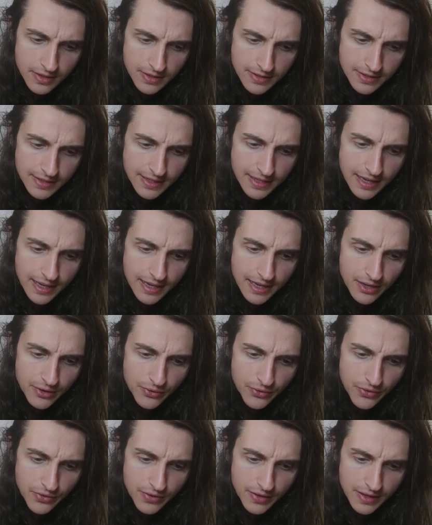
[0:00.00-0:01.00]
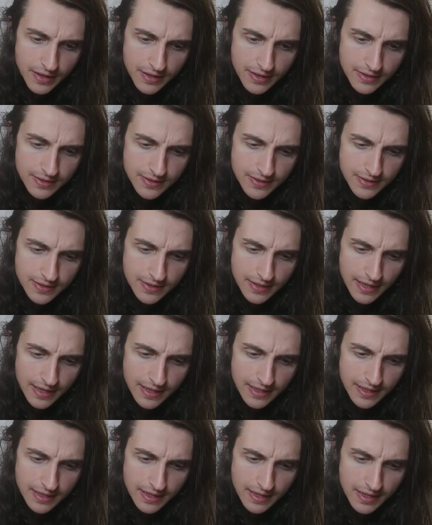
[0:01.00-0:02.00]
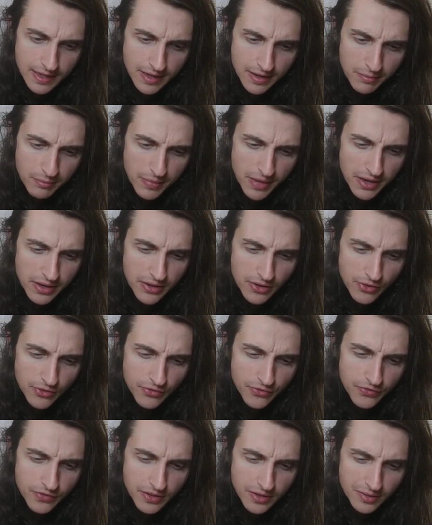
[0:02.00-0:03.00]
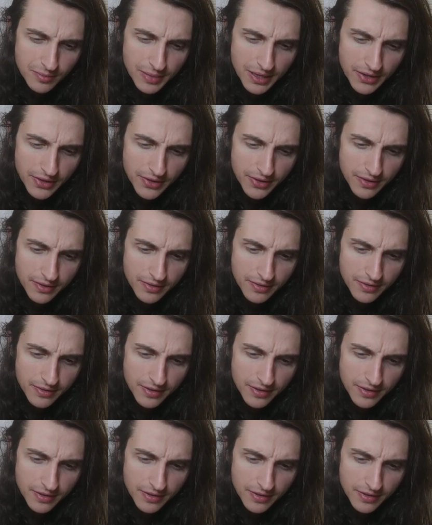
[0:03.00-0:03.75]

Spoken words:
Seeking out things that make you feel better